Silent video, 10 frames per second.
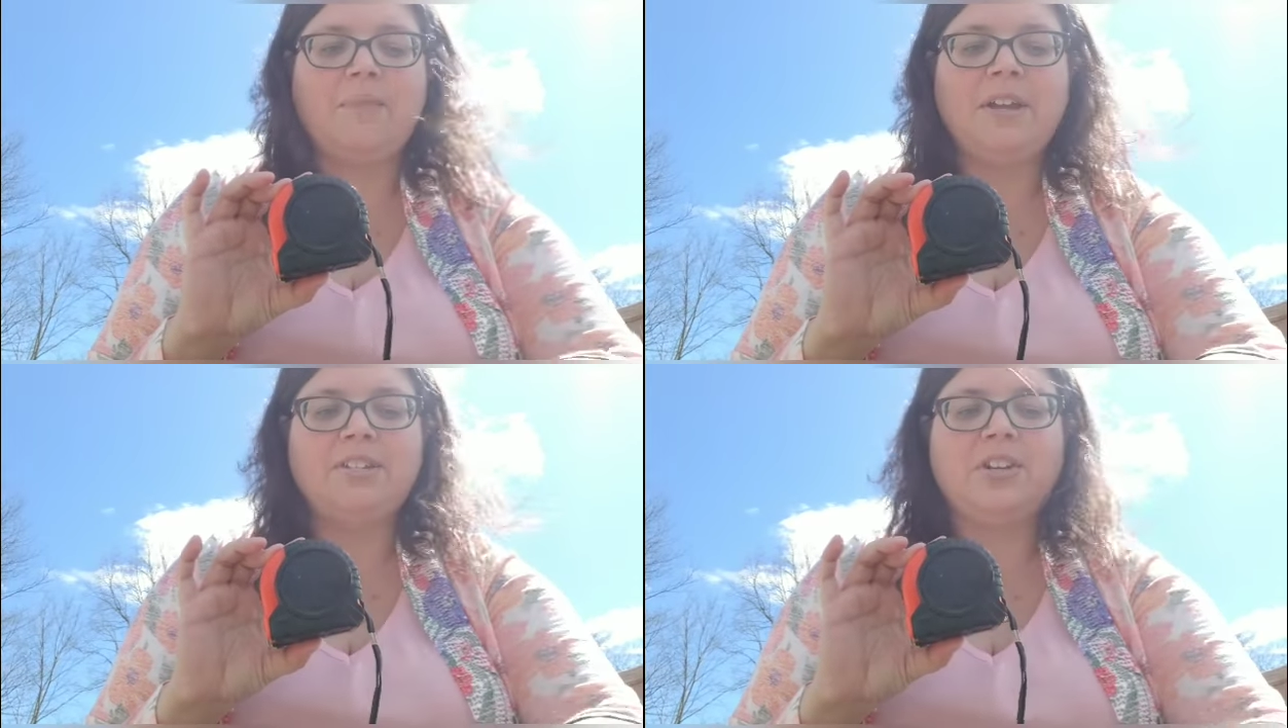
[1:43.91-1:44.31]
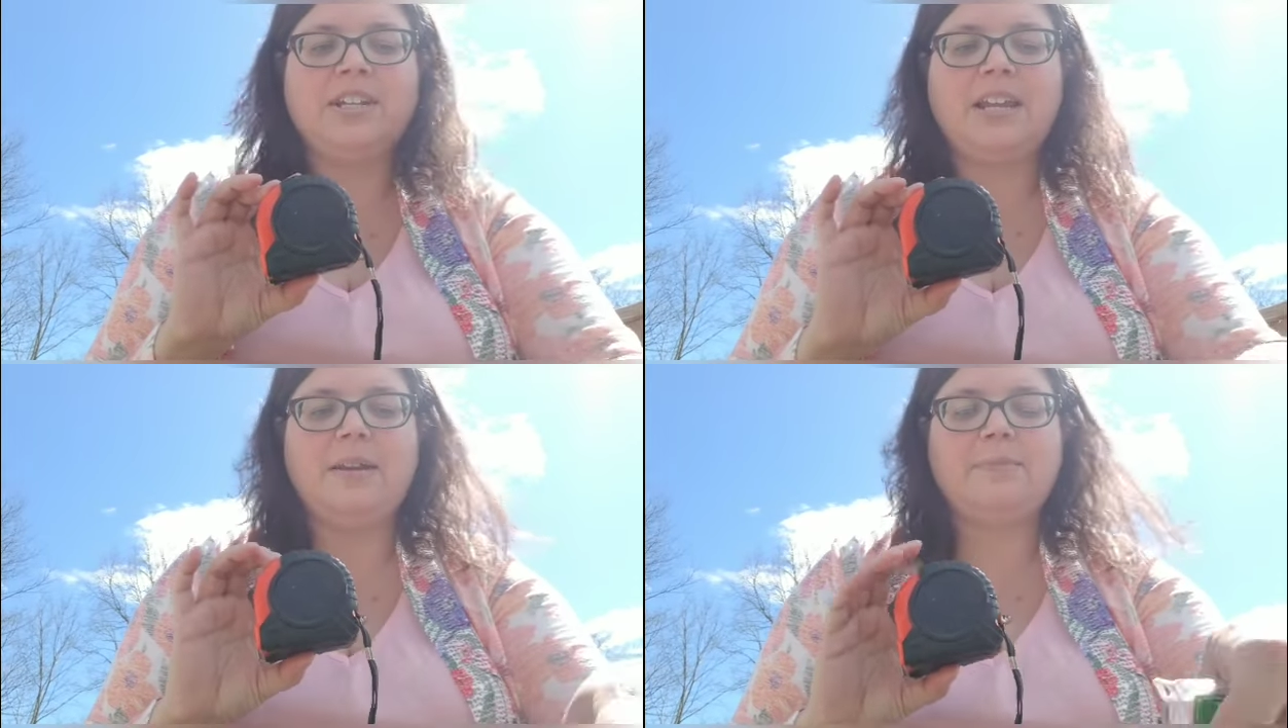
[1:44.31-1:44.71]
measuring
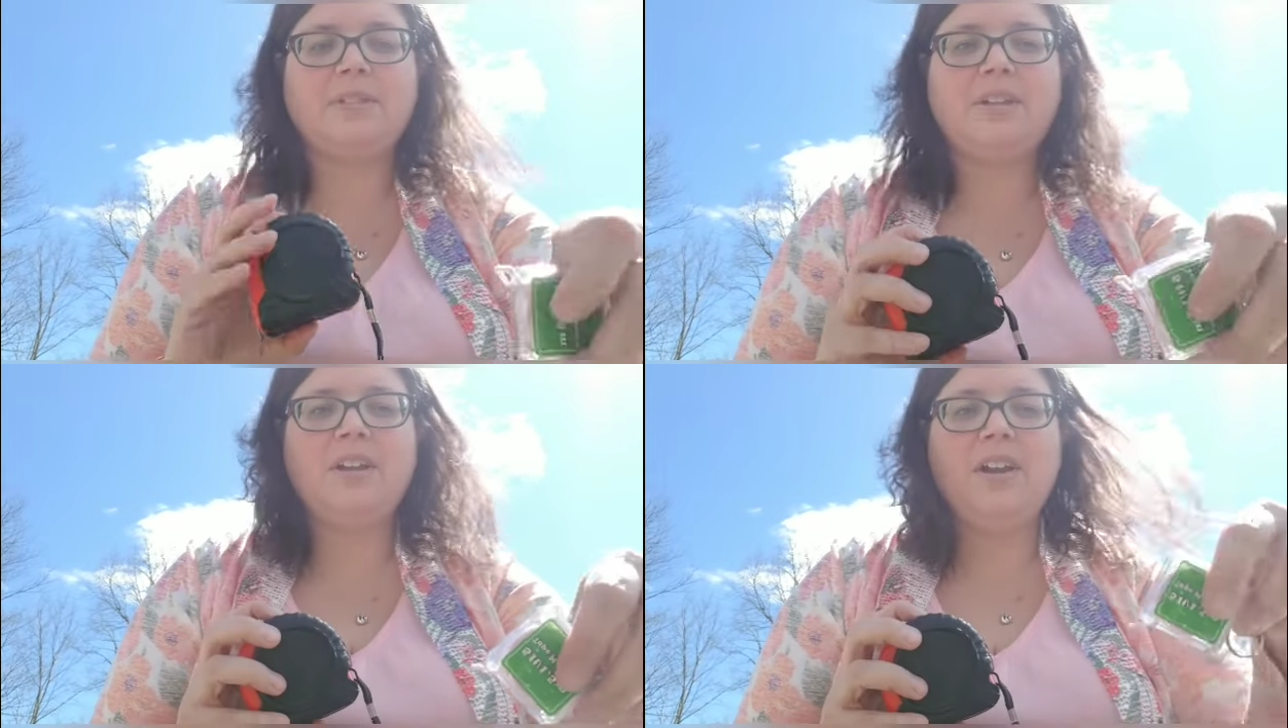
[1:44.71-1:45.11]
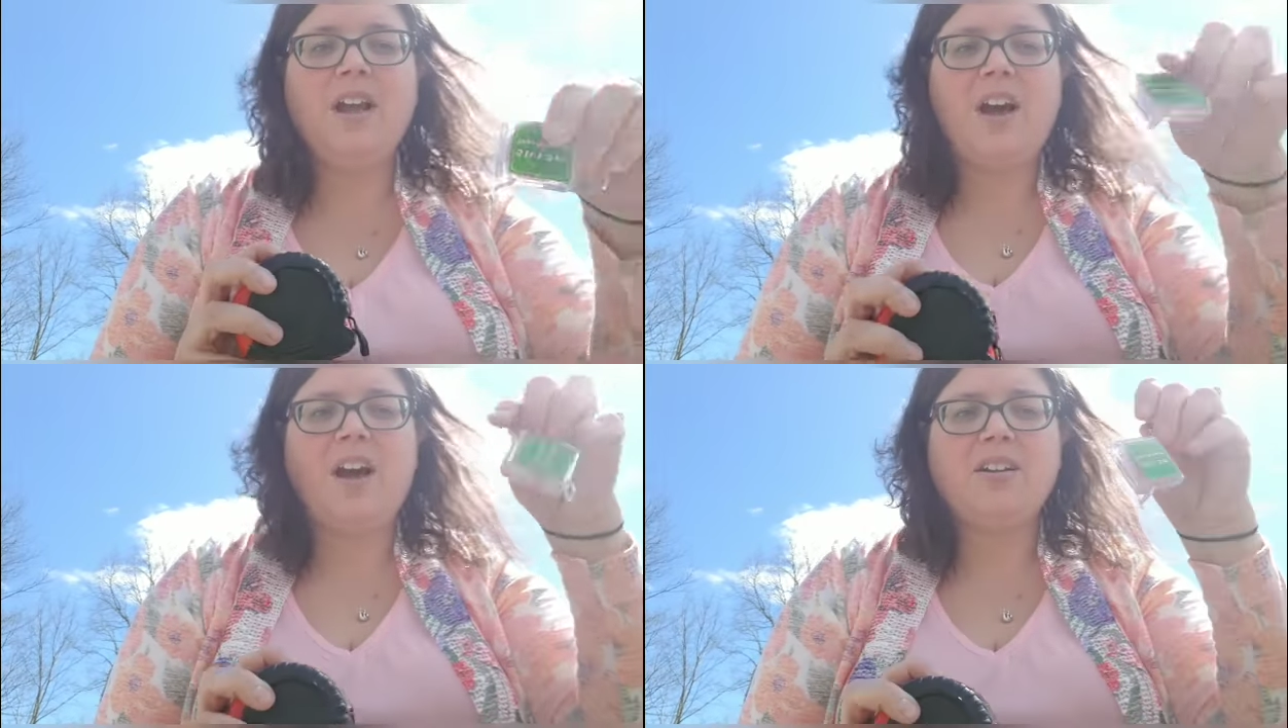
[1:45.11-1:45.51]
tapes
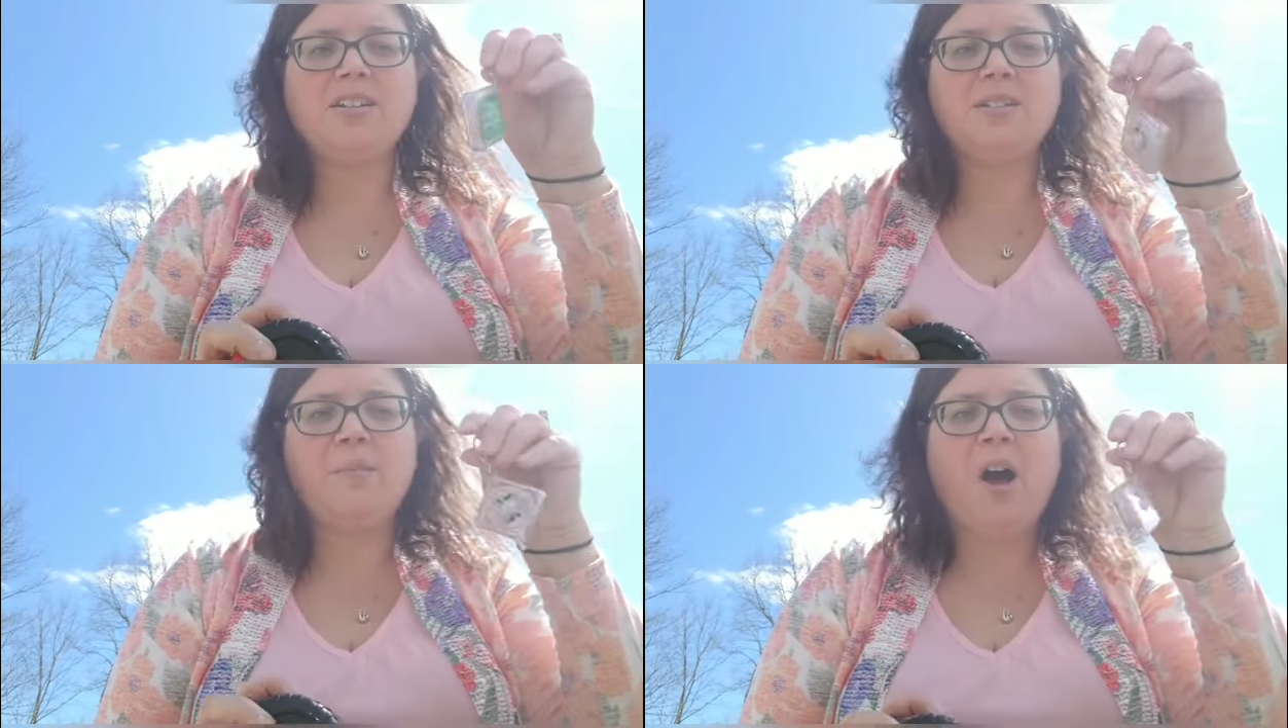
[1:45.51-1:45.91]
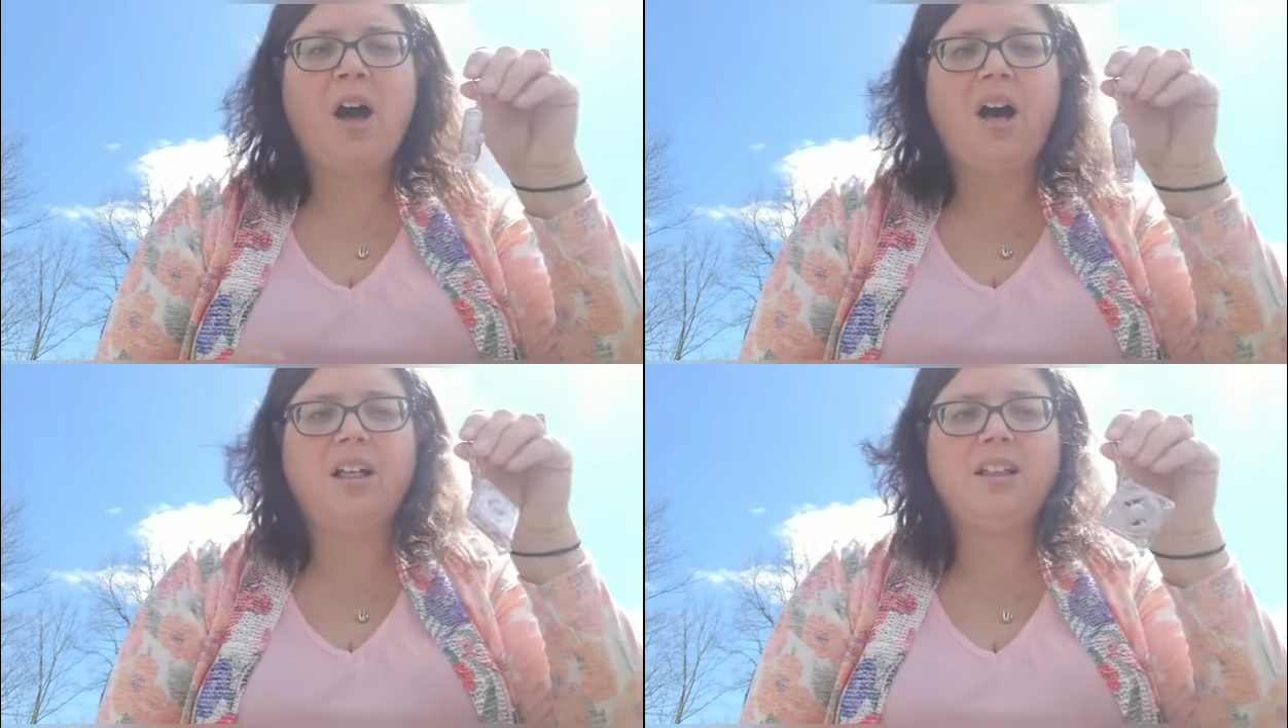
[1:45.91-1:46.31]
are
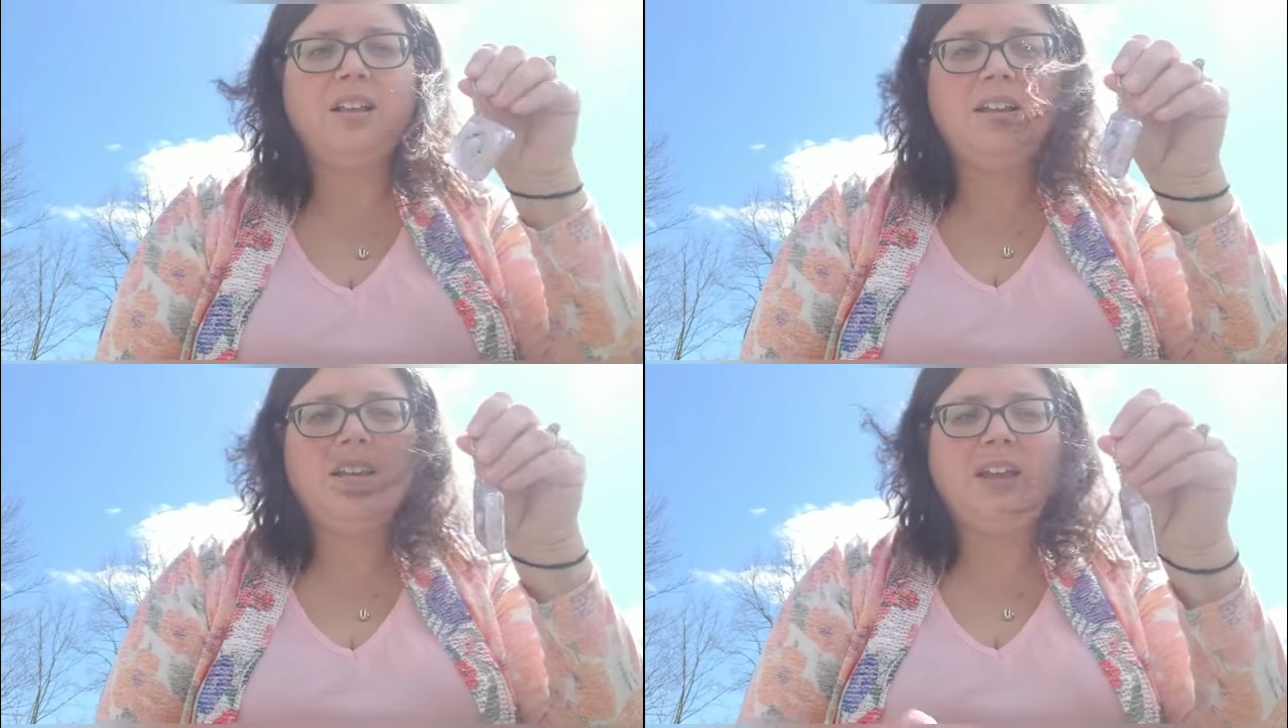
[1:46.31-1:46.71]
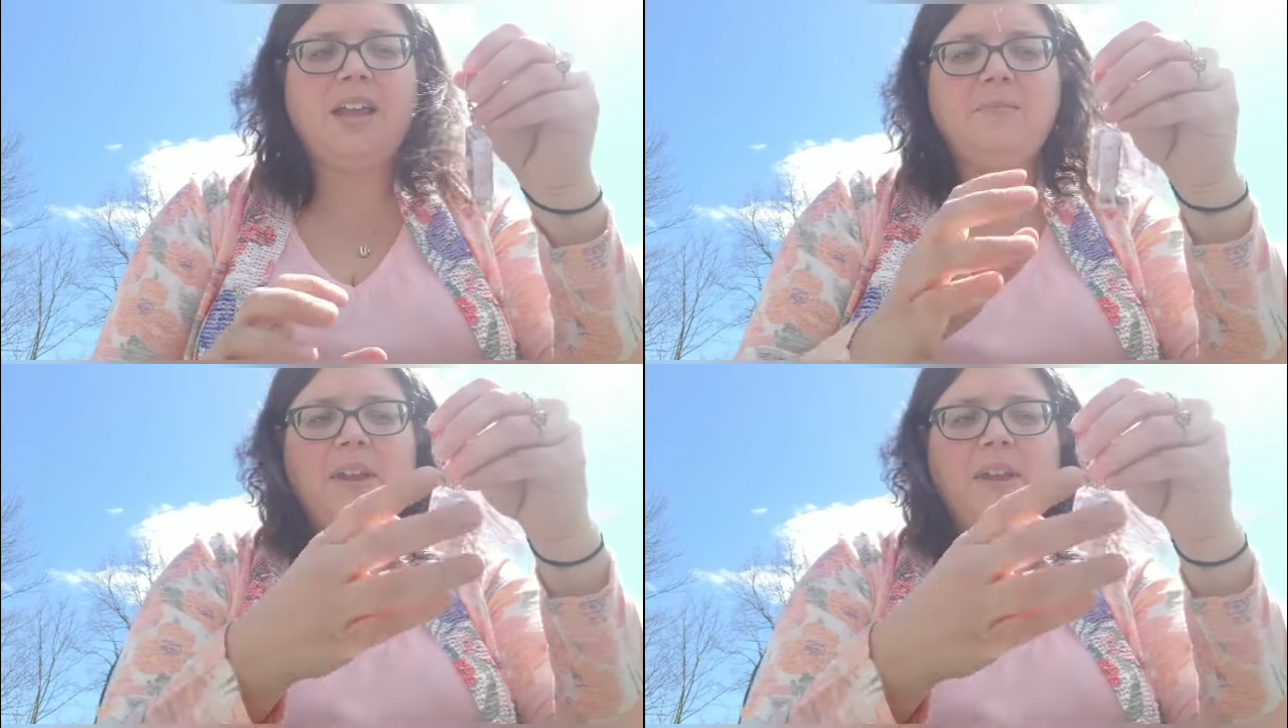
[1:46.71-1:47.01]
small and